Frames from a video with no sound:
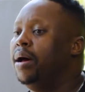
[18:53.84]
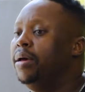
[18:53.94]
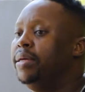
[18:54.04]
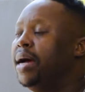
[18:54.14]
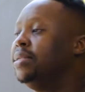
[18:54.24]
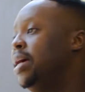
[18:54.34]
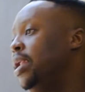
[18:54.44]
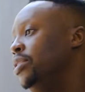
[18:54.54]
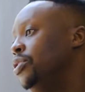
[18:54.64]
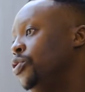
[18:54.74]
young
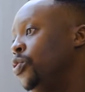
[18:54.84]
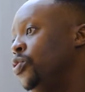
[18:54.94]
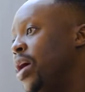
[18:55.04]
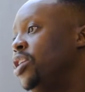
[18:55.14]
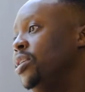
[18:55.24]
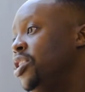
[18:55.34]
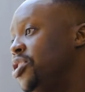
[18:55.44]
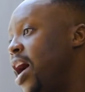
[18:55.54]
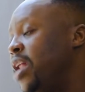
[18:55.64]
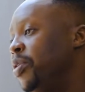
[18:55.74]
talent to
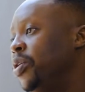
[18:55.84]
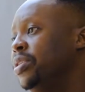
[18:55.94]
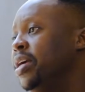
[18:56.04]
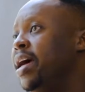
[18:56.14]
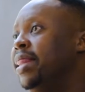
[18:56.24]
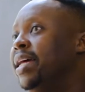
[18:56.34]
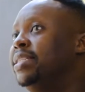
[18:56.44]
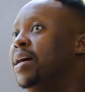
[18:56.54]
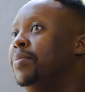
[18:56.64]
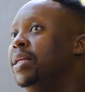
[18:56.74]
actually shine, because
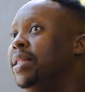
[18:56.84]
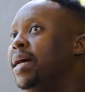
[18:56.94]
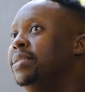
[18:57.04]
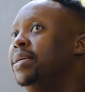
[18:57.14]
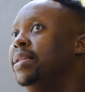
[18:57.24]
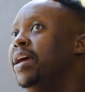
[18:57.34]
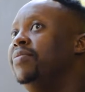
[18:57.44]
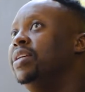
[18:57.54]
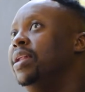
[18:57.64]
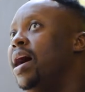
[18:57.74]
that's something that
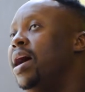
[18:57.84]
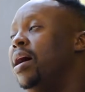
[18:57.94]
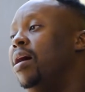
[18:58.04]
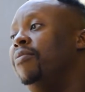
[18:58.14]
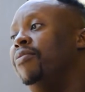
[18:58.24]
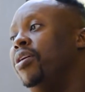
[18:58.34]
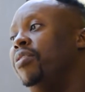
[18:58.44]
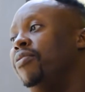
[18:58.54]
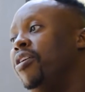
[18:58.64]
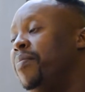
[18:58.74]
Naves and I are
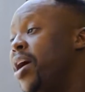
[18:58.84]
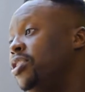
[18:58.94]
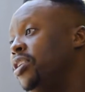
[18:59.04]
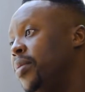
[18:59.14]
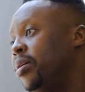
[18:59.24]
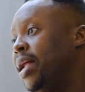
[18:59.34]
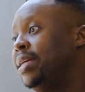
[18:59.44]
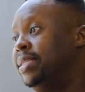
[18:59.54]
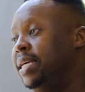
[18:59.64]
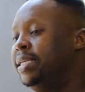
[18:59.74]
very, very passionate about,
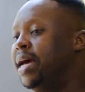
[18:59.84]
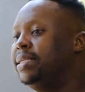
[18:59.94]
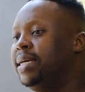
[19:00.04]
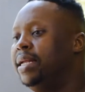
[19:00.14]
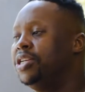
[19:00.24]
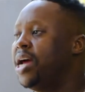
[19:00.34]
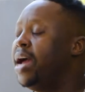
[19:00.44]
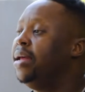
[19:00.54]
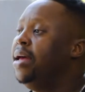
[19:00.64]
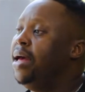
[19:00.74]
like seeing young talent
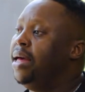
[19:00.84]
shine.